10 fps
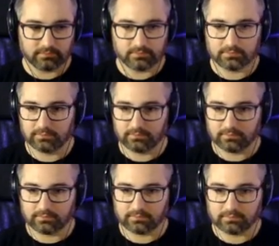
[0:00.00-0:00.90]

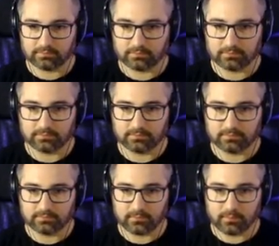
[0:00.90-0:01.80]

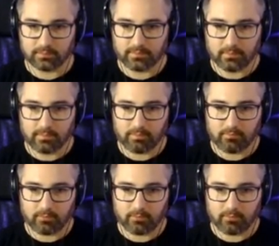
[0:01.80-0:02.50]
The person shown says nothing.